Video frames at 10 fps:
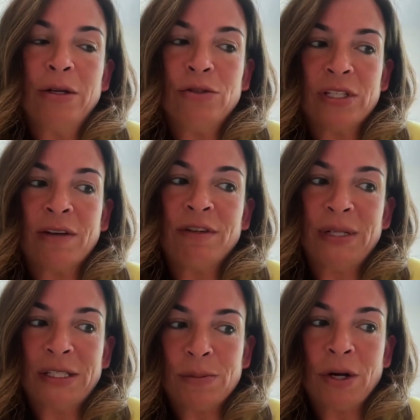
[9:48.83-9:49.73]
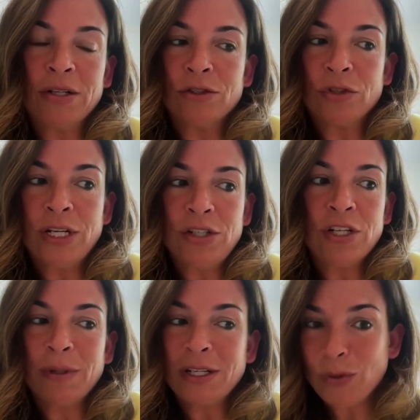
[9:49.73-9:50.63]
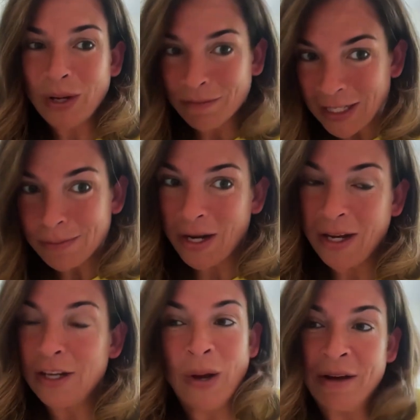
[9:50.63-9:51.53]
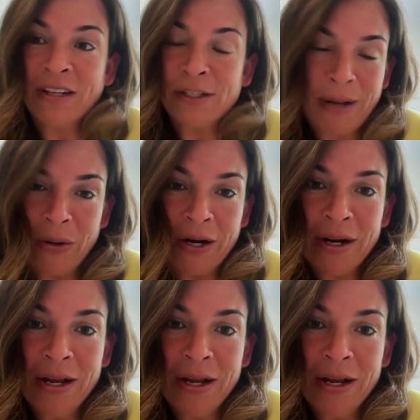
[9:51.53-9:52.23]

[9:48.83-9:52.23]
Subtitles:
You just have to be smart and strategic because you have less money and you have less power.